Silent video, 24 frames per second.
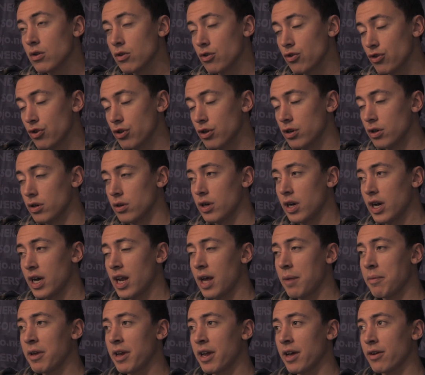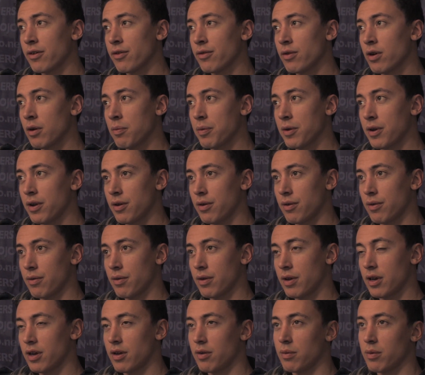Sure. And I mean, I grew up in
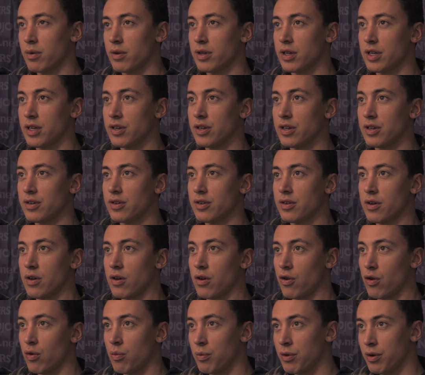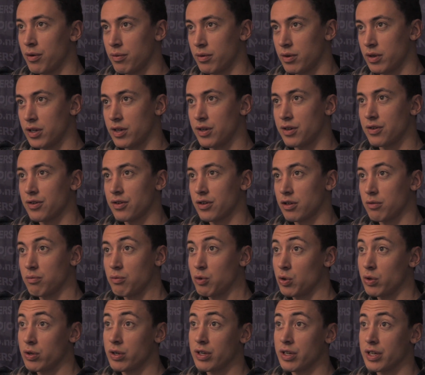a religious home, in a religious
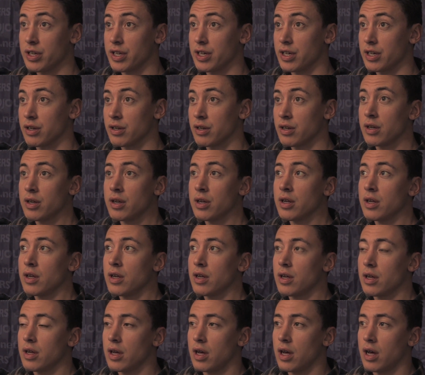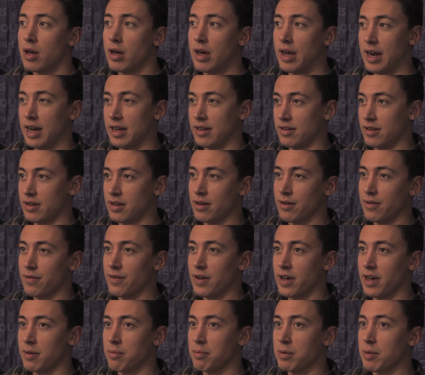community, and I still
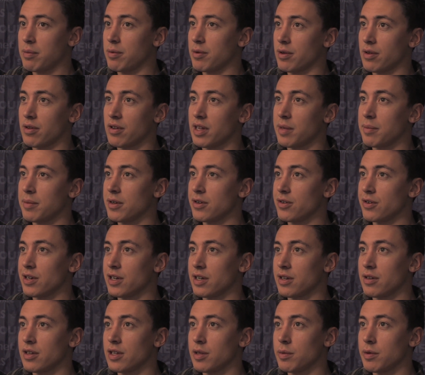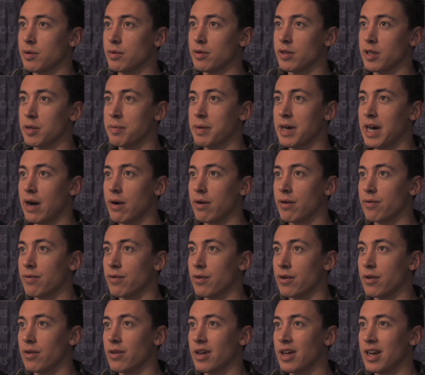find biblical imagery to be really
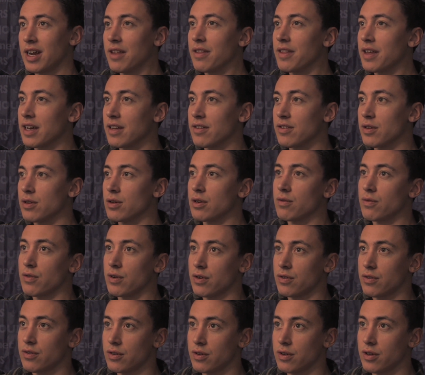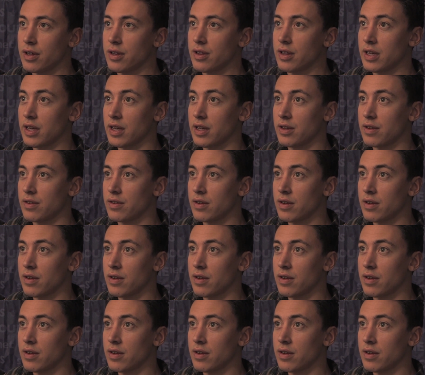powerful, and I think it's universal. I think